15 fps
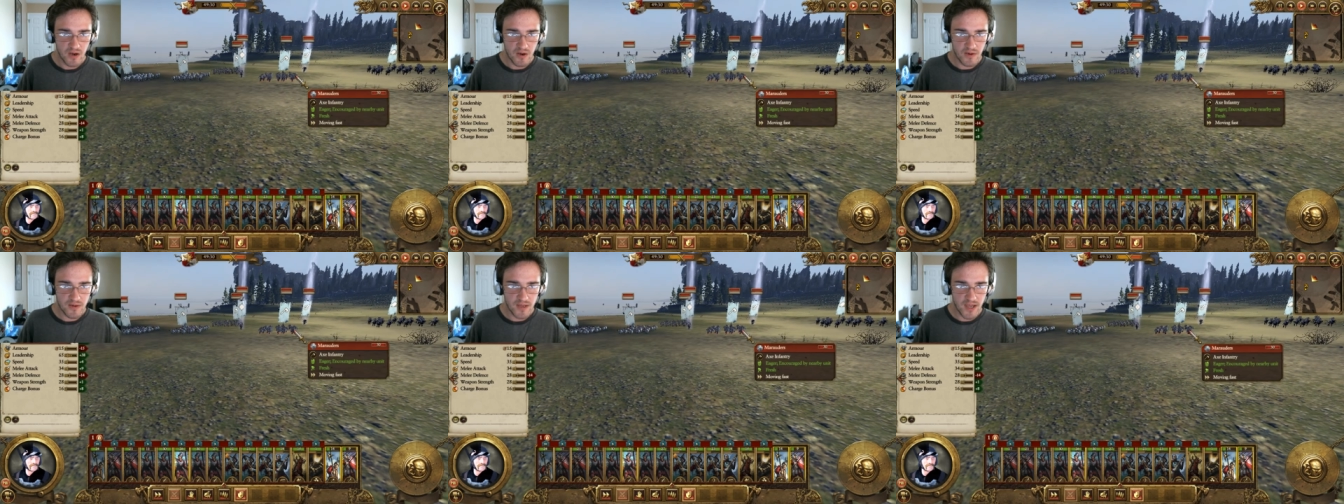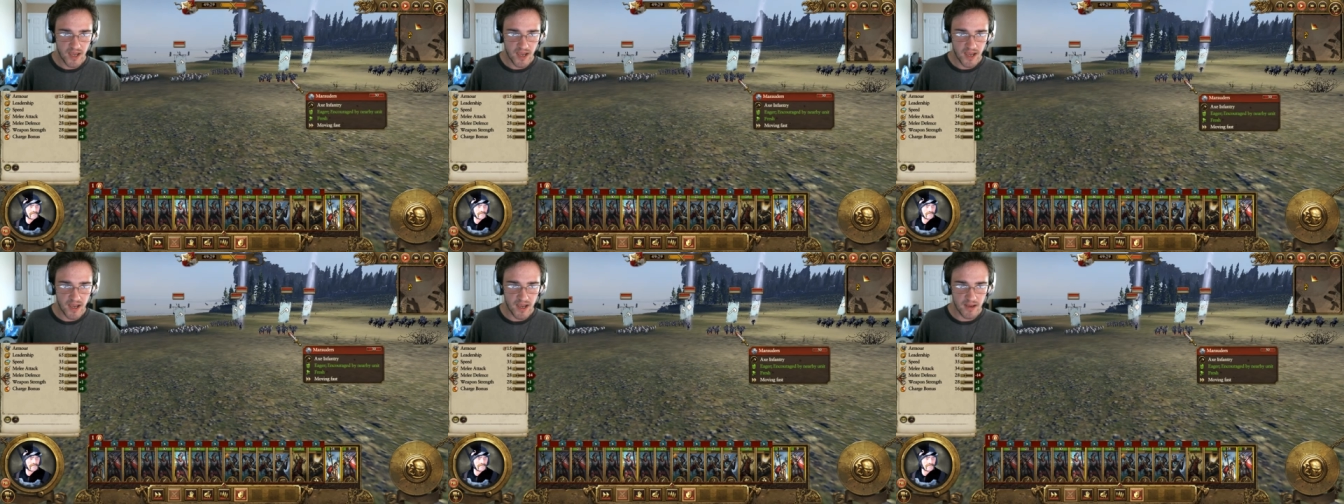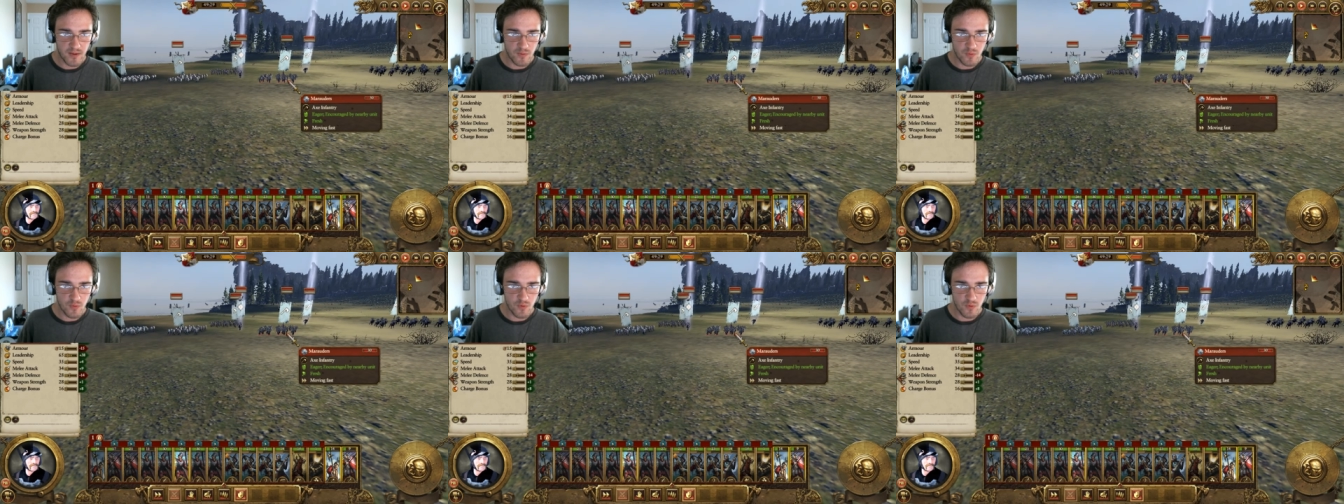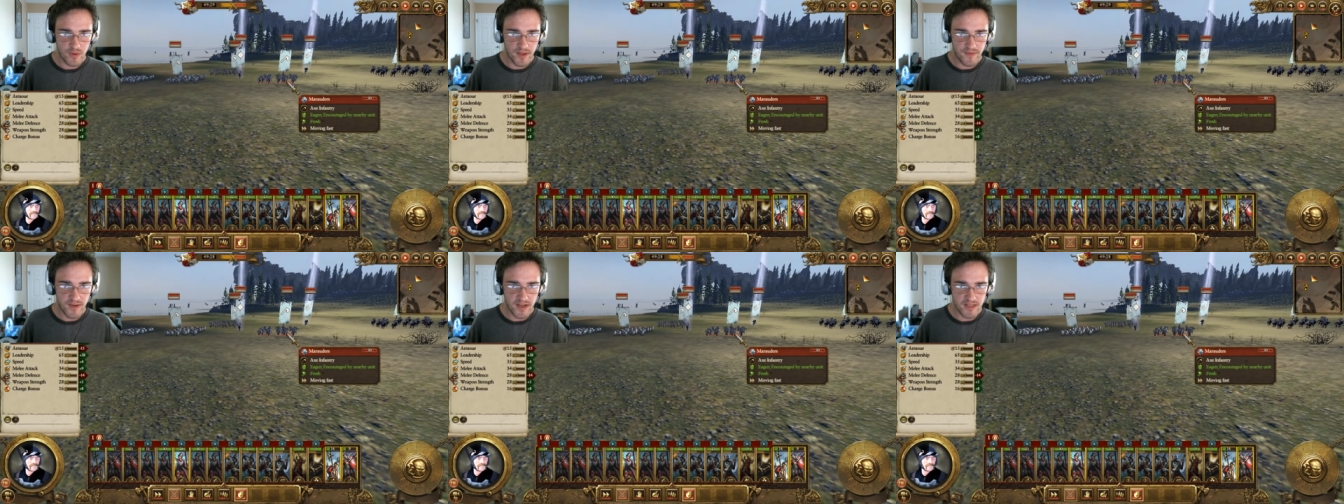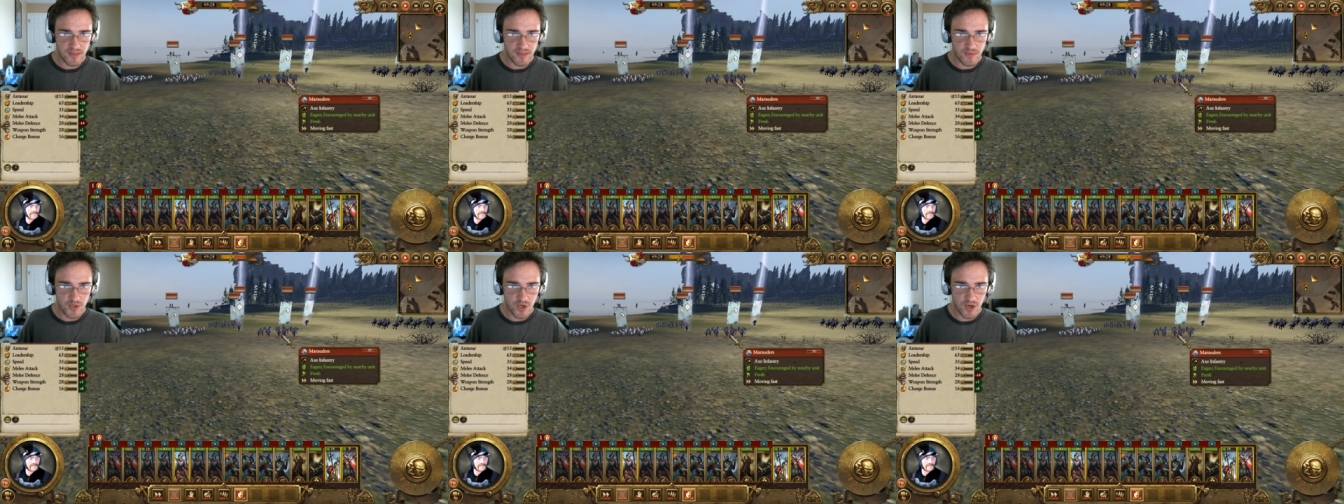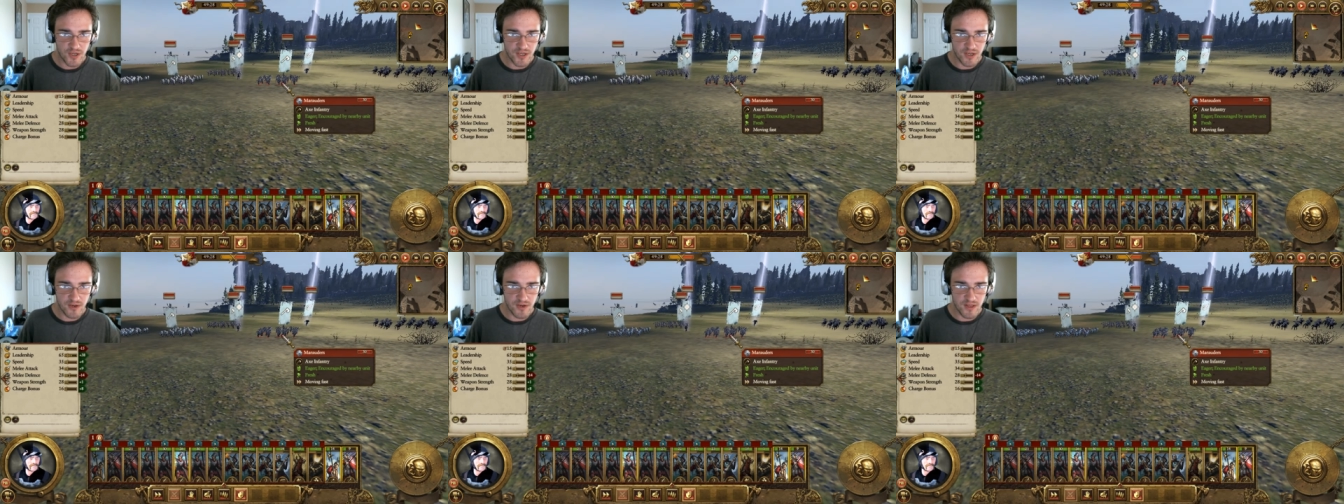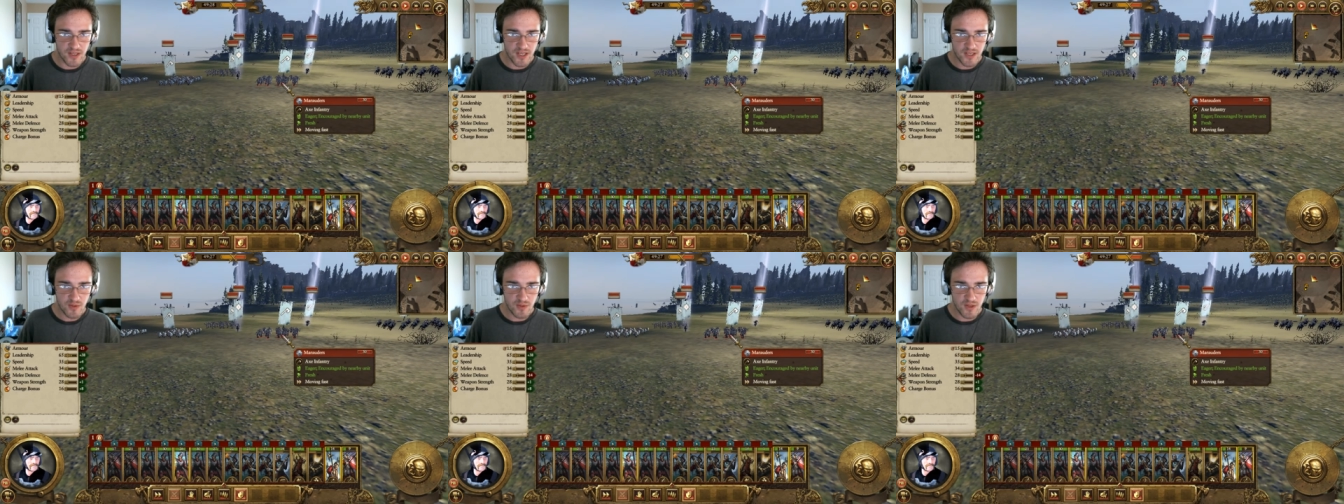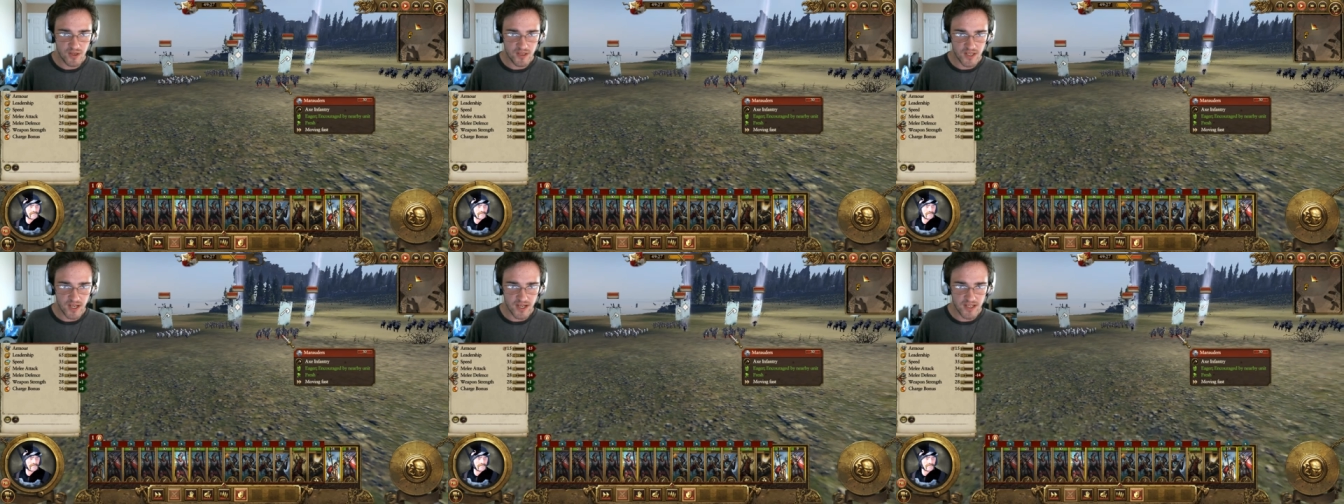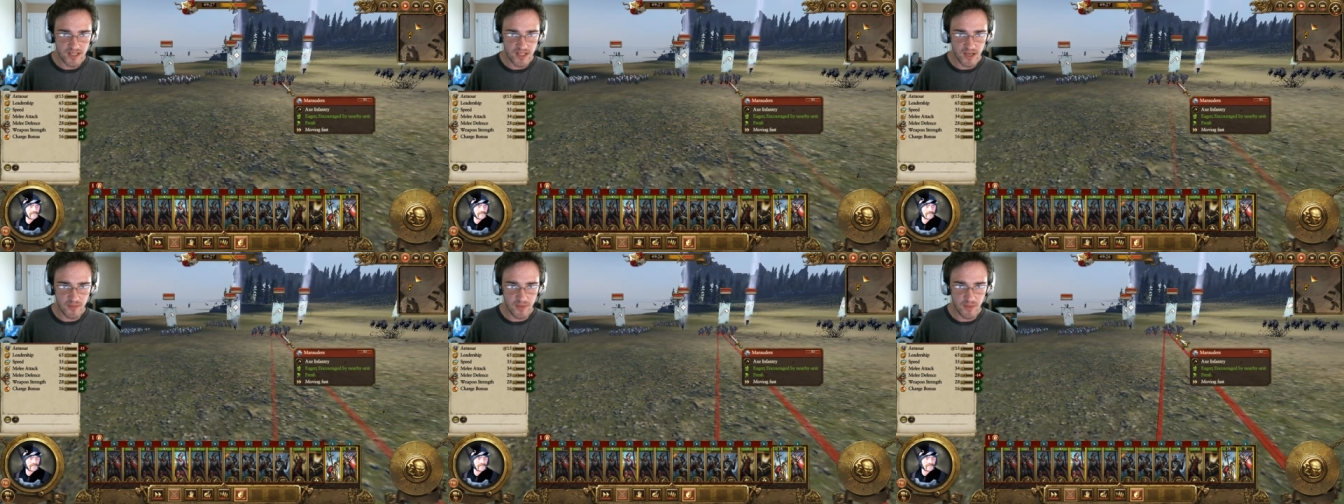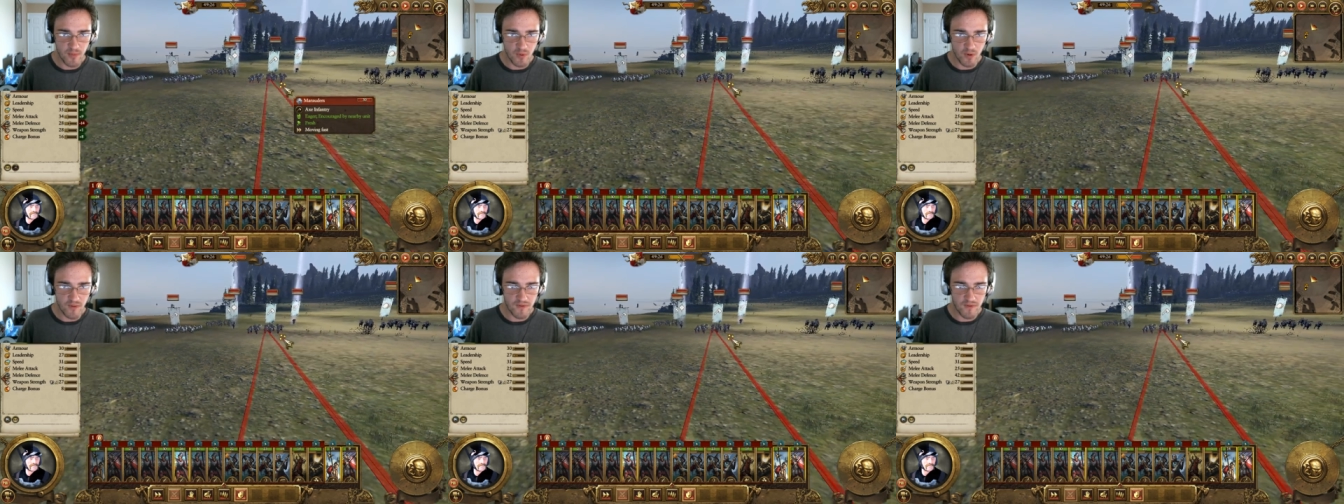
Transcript: Okay, ooh, they've got some charging unit. This one looks like it's going to be